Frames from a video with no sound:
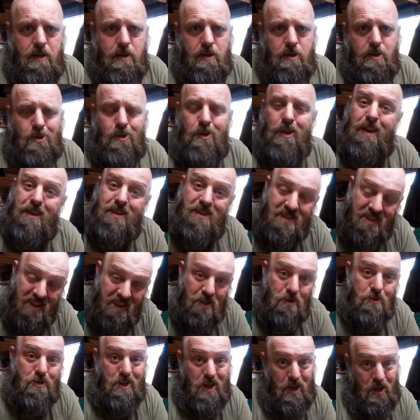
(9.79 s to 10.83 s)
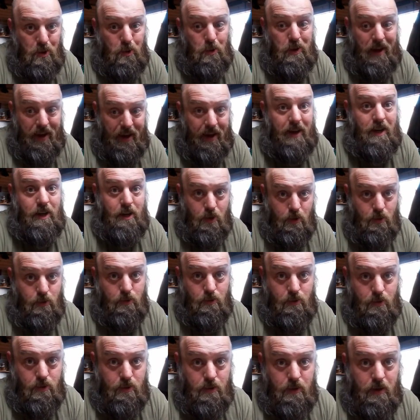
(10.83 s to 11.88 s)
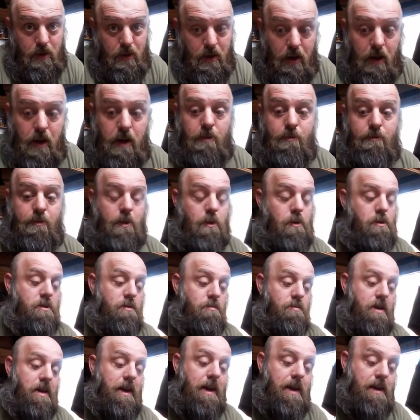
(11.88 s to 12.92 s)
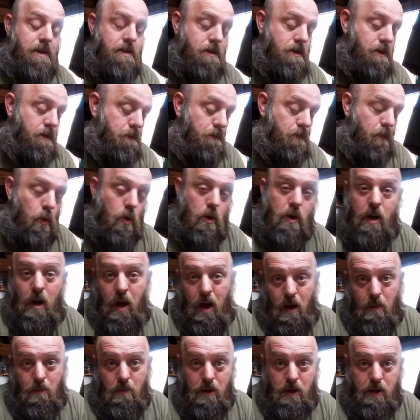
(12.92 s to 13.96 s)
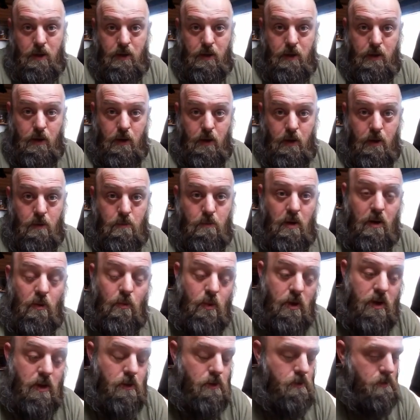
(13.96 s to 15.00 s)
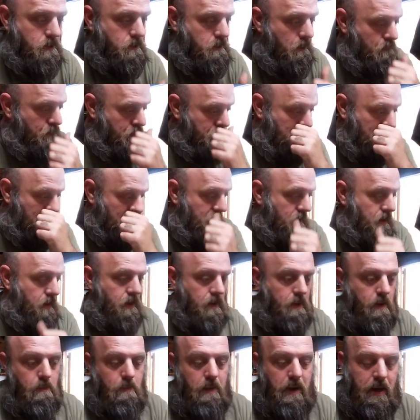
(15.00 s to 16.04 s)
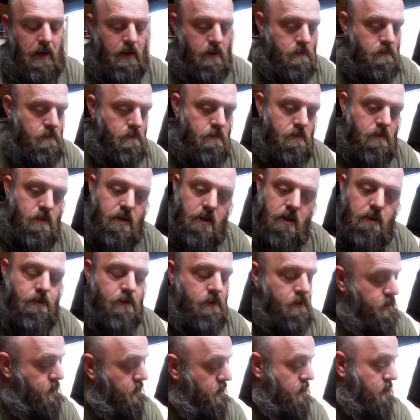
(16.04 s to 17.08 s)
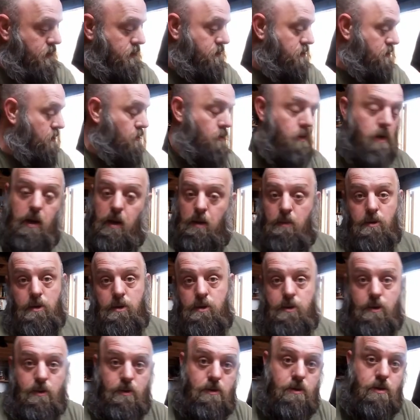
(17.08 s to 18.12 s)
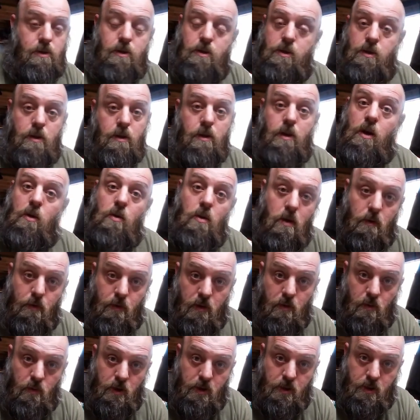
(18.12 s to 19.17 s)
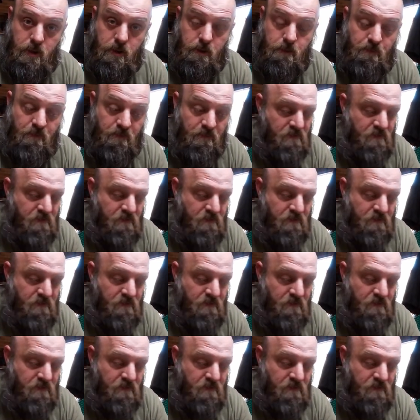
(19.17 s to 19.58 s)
So the steel-toed Hey Dudes. A lot of folks have been asking or commenting on my reels about different things. So what I'm going to do is just going to go over it with you.